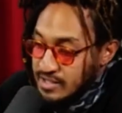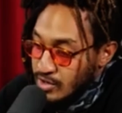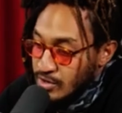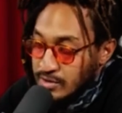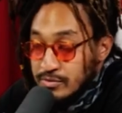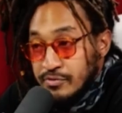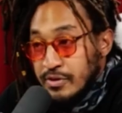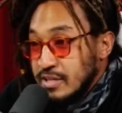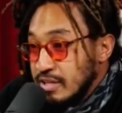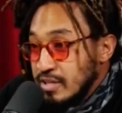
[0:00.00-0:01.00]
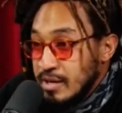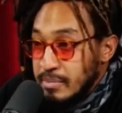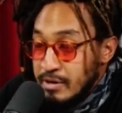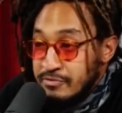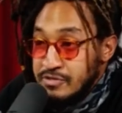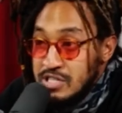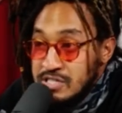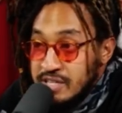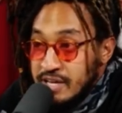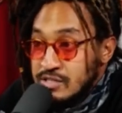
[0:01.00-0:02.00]
go to Philly, you get better
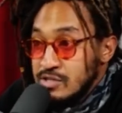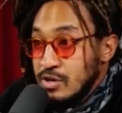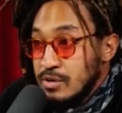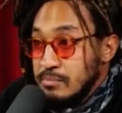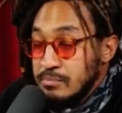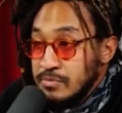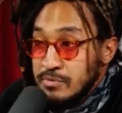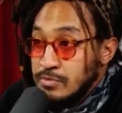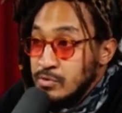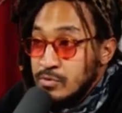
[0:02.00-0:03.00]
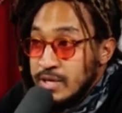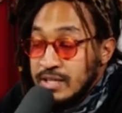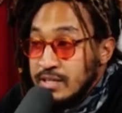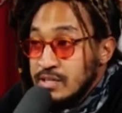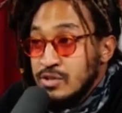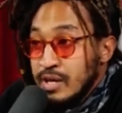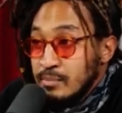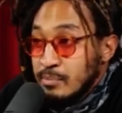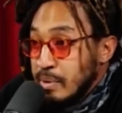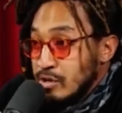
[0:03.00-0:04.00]
cheesesteaks. You go to New England, you
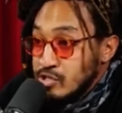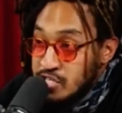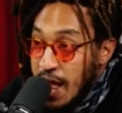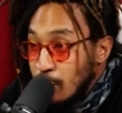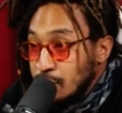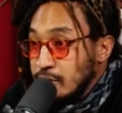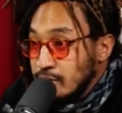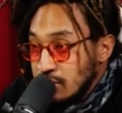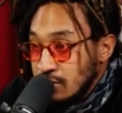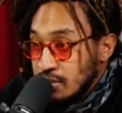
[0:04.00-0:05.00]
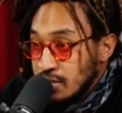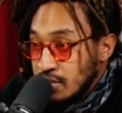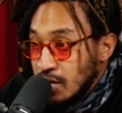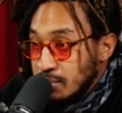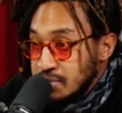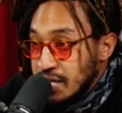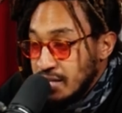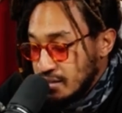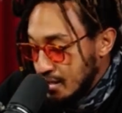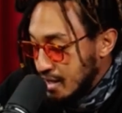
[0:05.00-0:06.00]
get better chowder. Ooh. You know what I'm
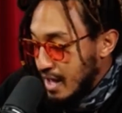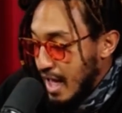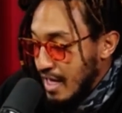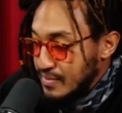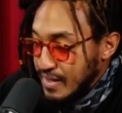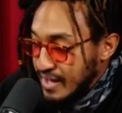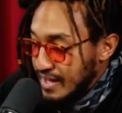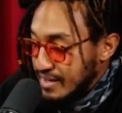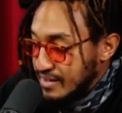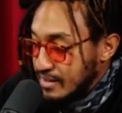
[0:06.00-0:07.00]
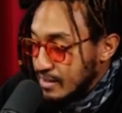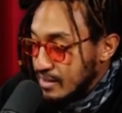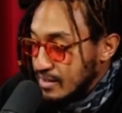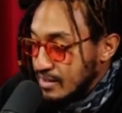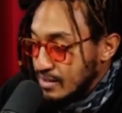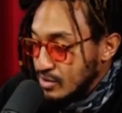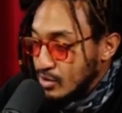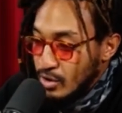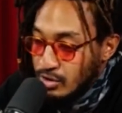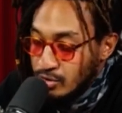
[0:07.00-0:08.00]
saying? Right. And then you
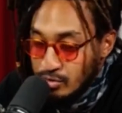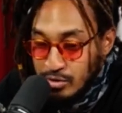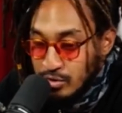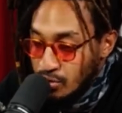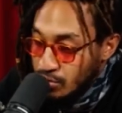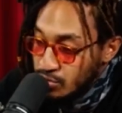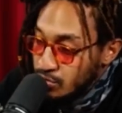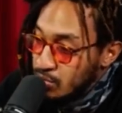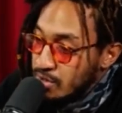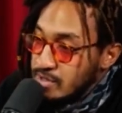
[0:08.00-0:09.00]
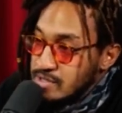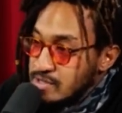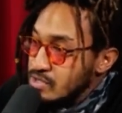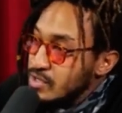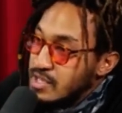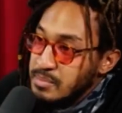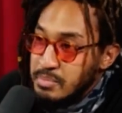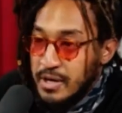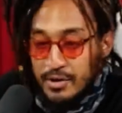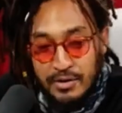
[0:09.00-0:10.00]
go to you go to New Orleans, you get
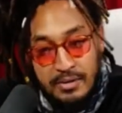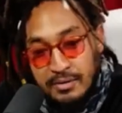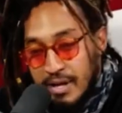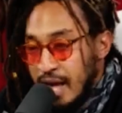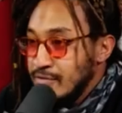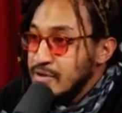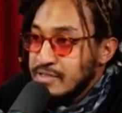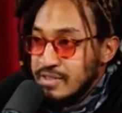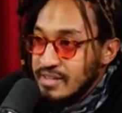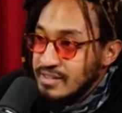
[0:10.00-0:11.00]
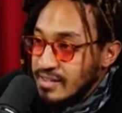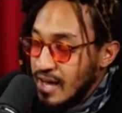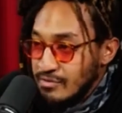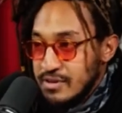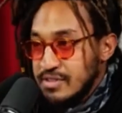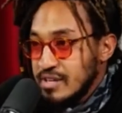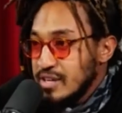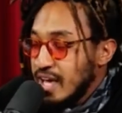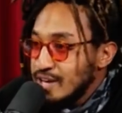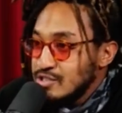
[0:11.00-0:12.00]
better everything, everything
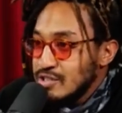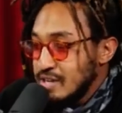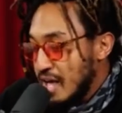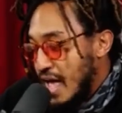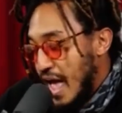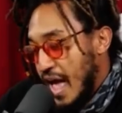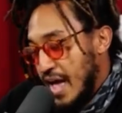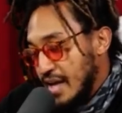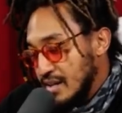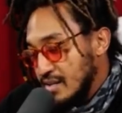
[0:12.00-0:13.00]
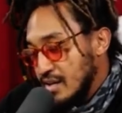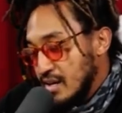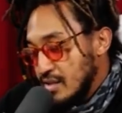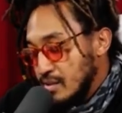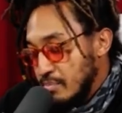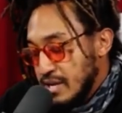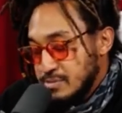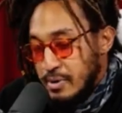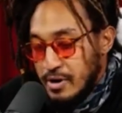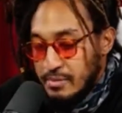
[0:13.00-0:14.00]
Cajun, and the
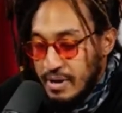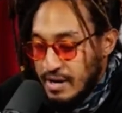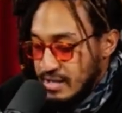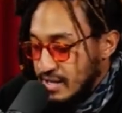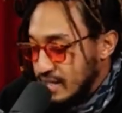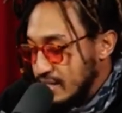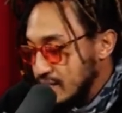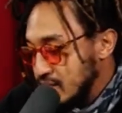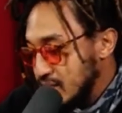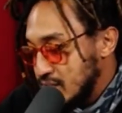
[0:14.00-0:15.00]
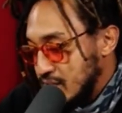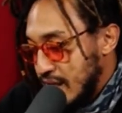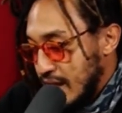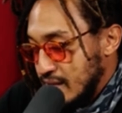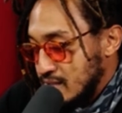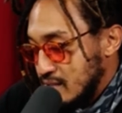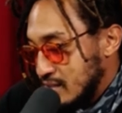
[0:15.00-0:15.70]
best part about it is that